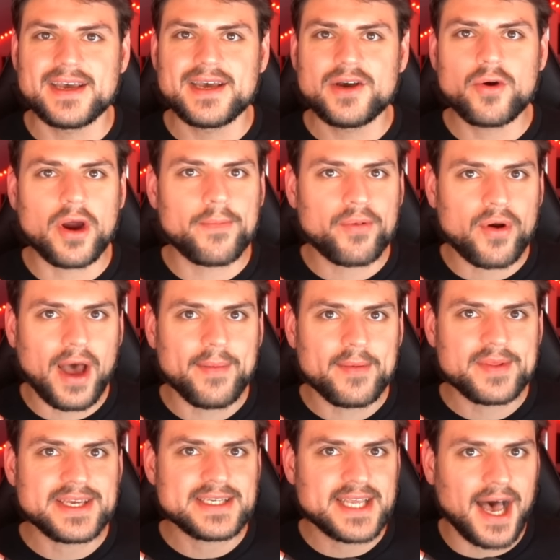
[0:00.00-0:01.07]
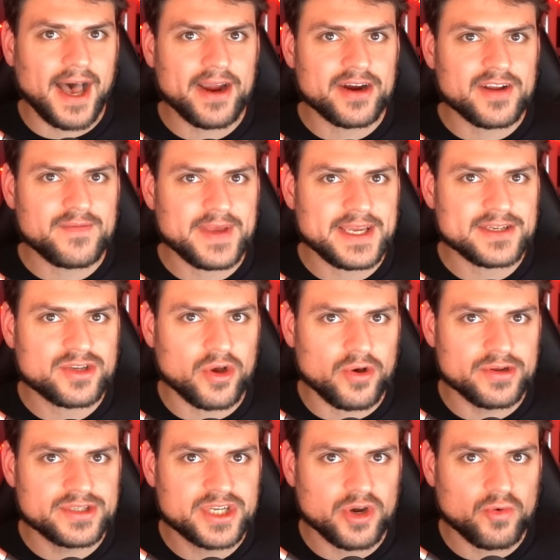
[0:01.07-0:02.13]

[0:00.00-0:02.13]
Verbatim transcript: who are probably tired of being told to